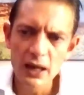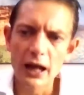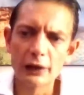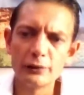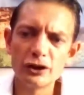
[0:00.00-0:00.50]

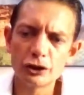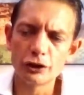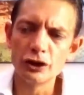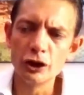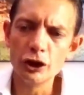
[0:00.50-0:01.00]
and we
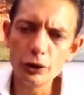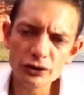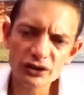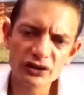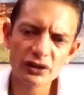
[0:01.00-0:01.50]
should
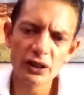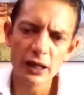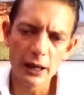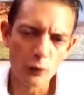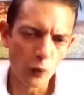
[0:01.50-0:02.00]
use,
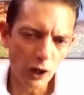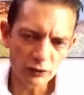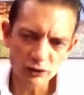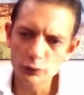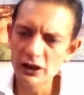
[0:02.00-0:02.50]

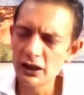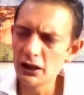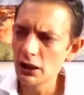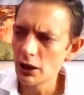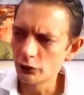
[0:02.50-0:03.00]
whilst
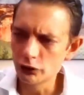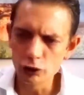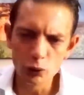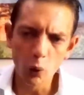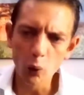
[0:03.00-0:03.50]
we
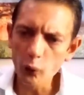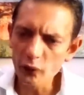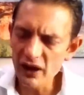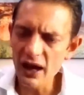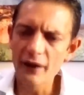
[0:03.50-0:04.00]
do all
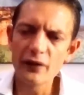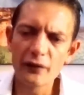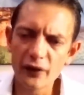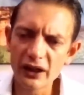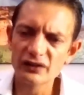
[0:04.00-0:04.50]
the other
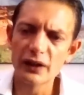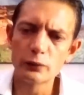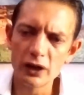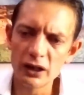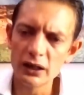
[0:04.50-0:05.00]
things that
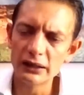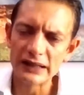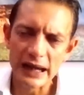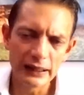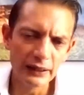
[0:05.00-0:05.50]
we
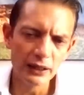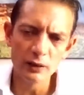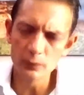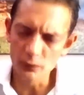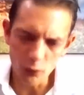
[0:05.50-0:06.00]

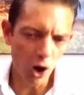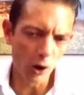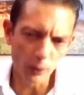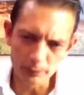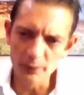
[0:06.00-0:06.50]
daily
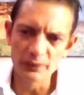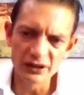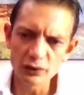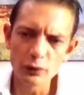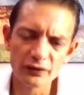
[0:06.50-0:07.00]
are
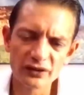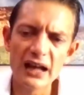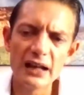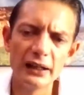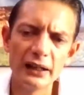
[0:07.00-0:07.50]
busy with
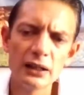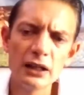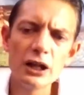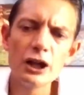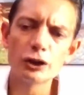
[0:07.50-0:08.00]
daily,
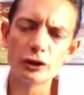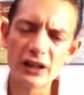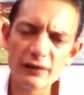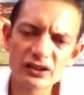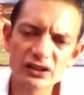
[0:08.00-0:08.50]
should
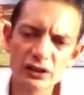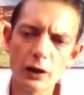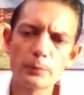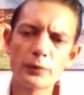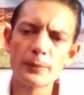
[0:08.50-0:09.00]
never
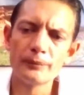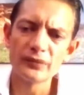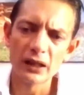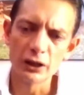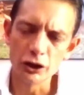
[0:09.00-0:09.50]
stop
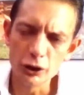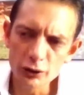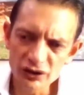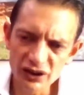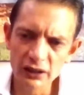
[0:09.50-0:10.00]

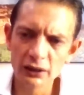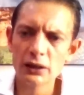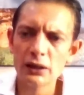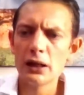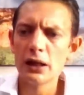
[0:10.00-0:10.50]
using
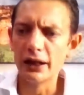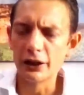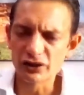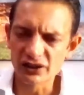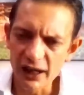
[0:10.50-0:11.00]

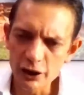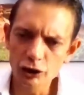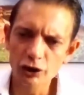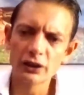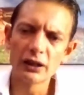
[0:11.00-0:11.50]

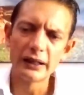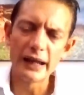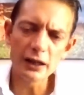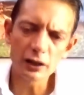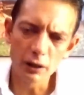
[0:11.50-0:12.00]
legislation,
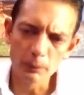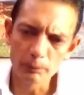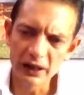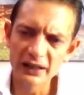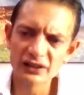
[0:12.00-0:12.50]
laying
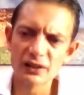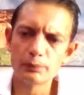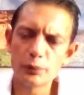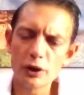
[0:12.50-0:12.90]
complaints, and